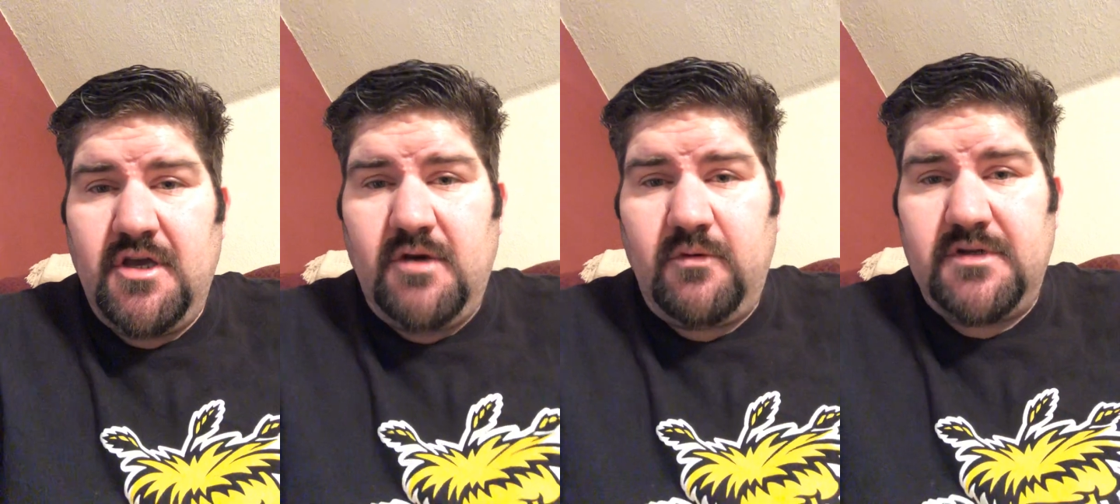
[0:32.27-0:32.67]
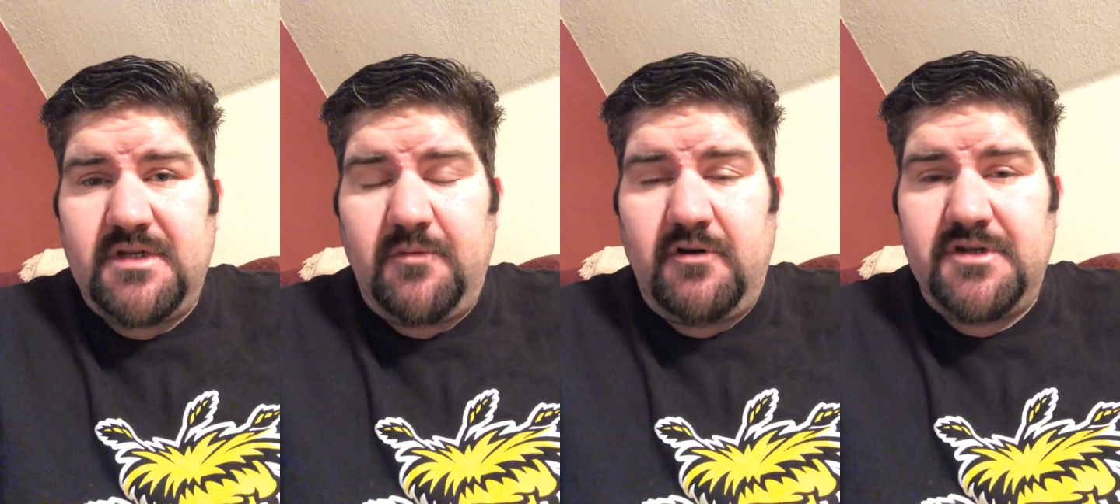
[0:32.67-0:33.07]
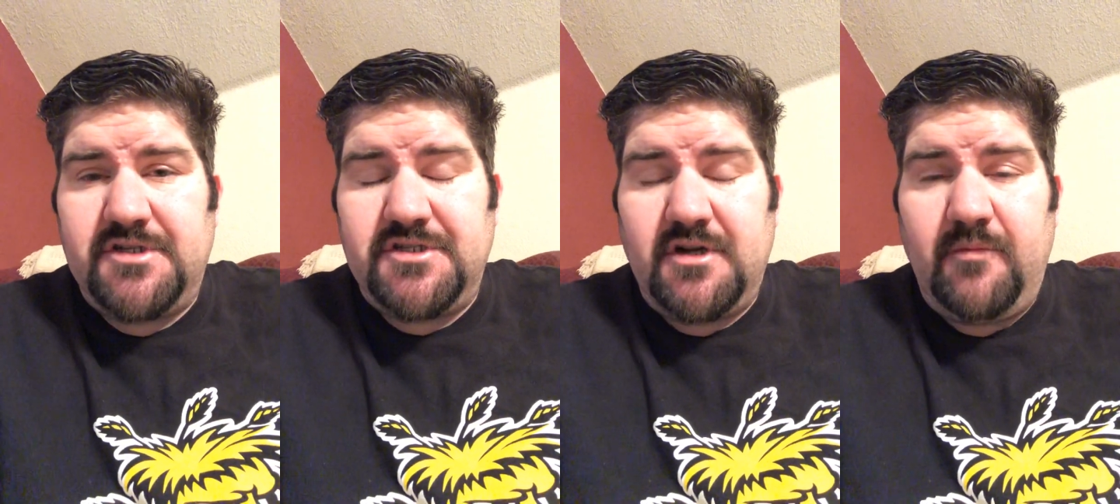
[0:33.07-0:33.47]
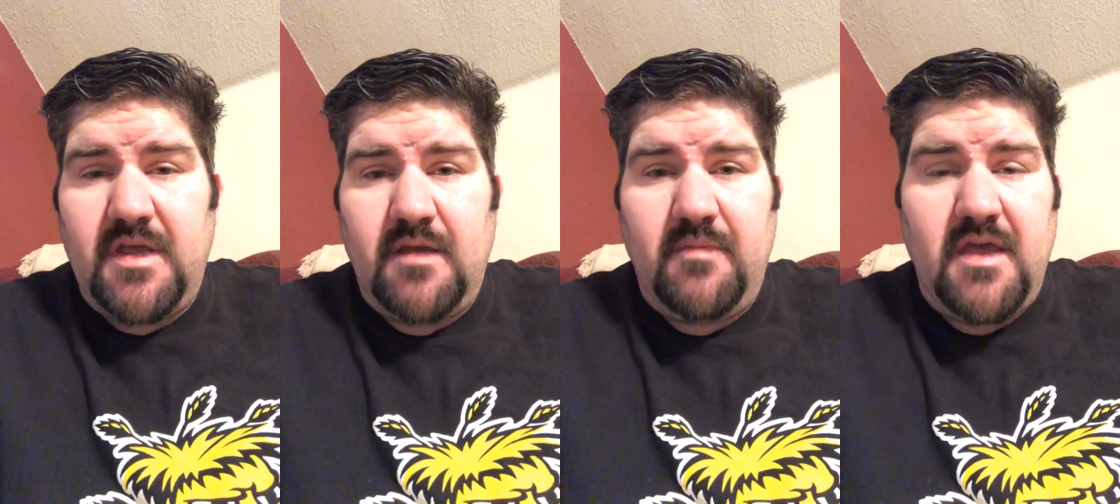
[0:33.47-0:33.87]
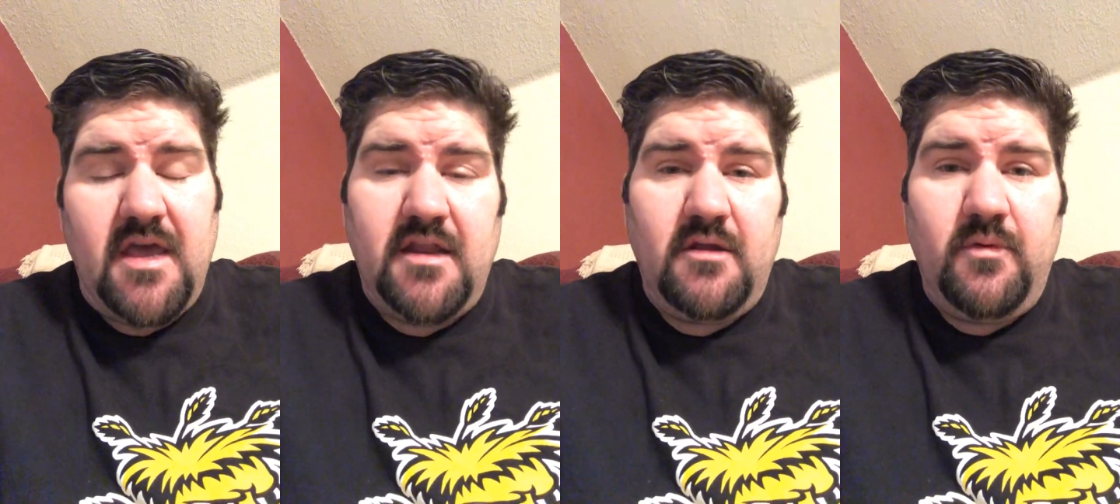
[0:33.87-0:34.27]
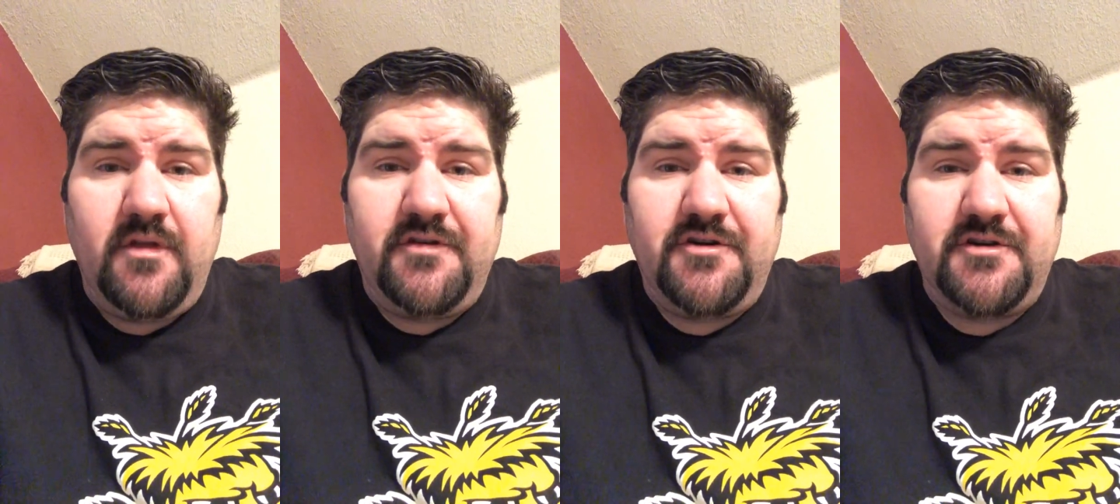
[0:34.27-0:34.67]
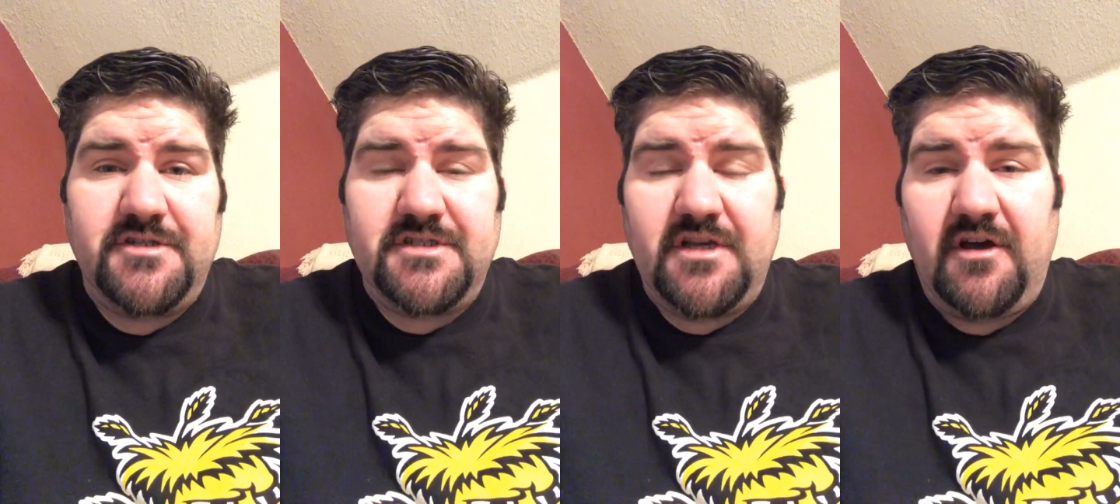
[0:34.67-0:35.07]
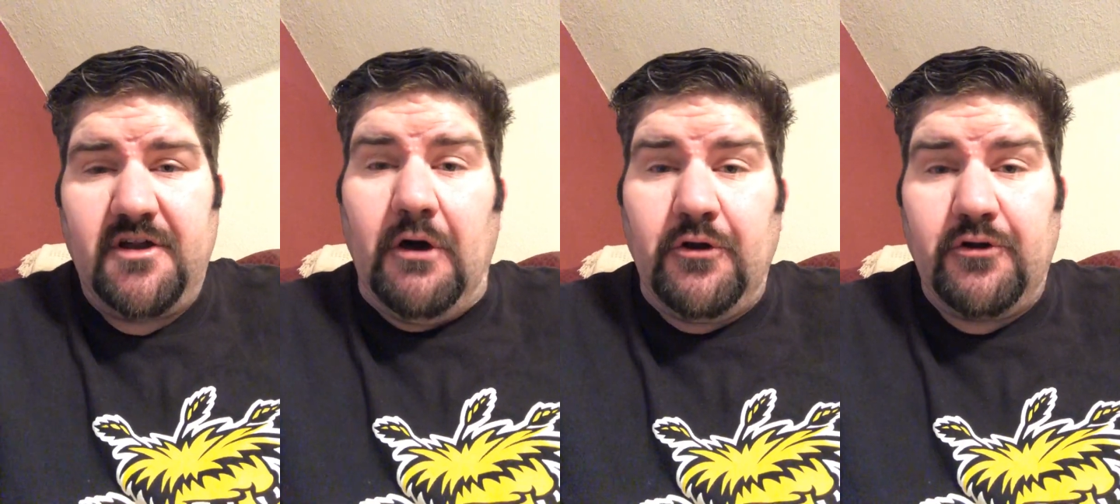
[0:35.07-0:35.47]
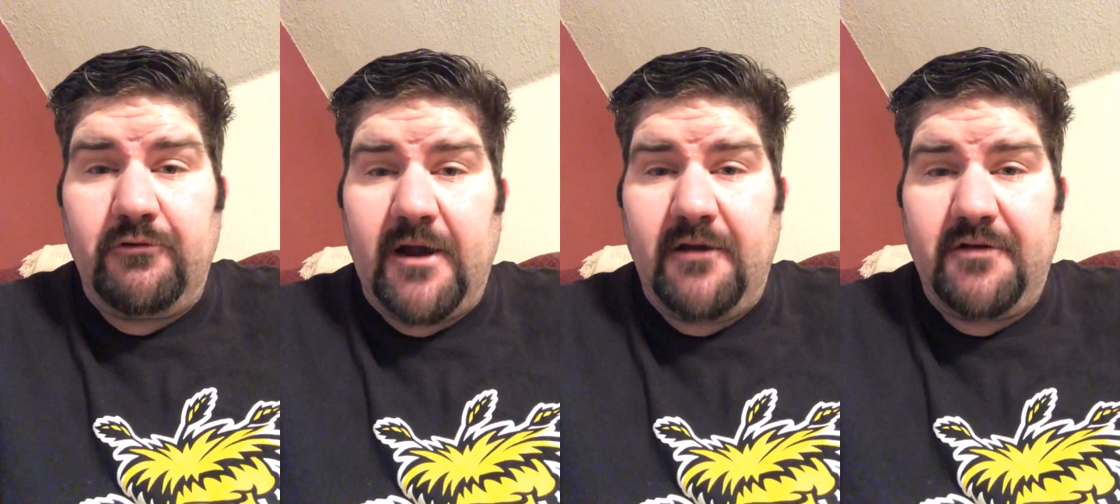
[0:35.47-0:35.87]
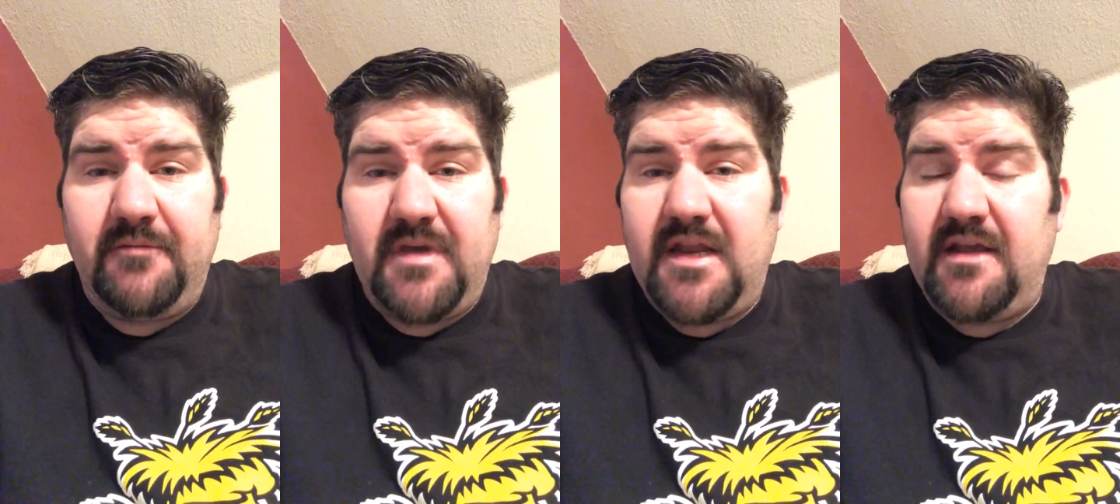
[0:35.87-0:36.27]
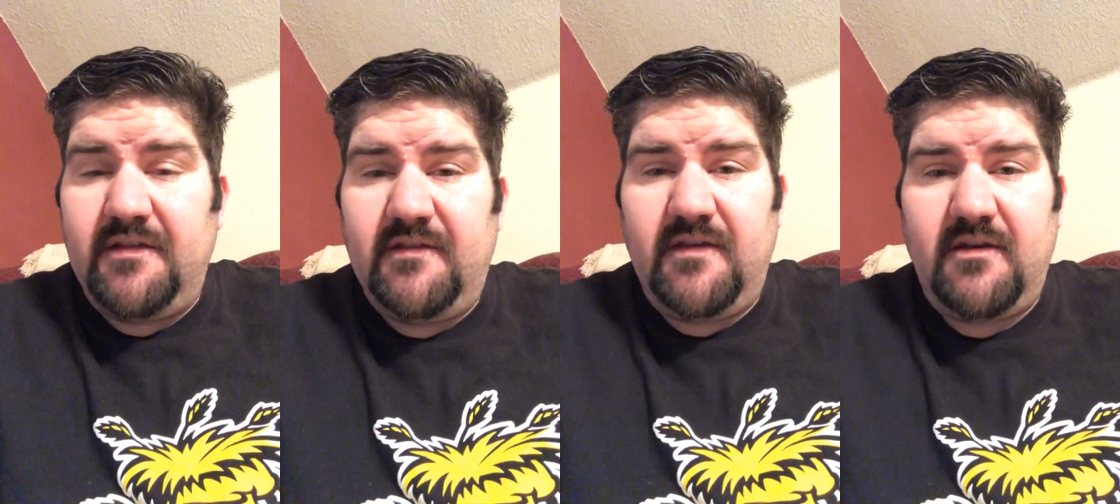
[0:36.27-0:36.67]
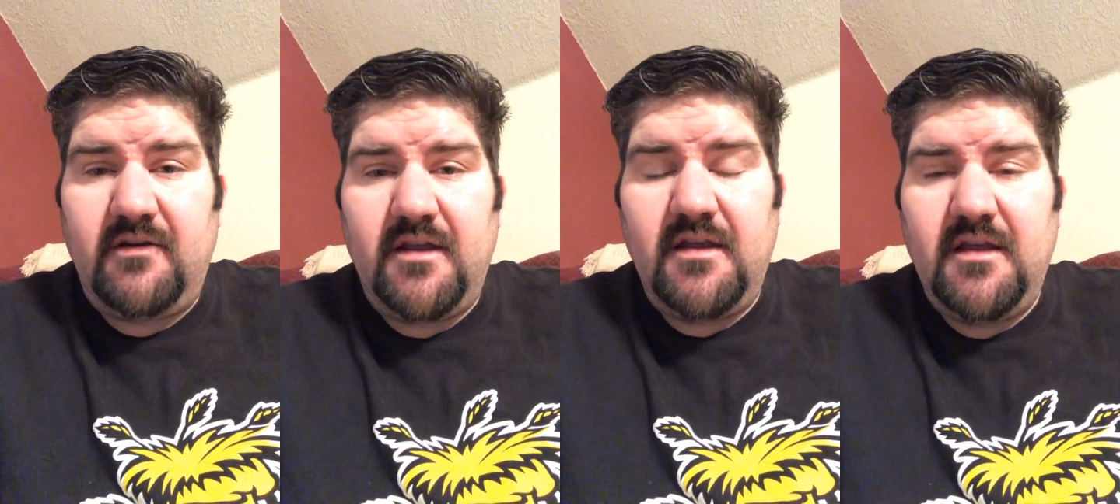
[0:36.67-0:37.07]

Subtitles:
where some Christians are being beheaded, where the church has gone underground and meeting in secret.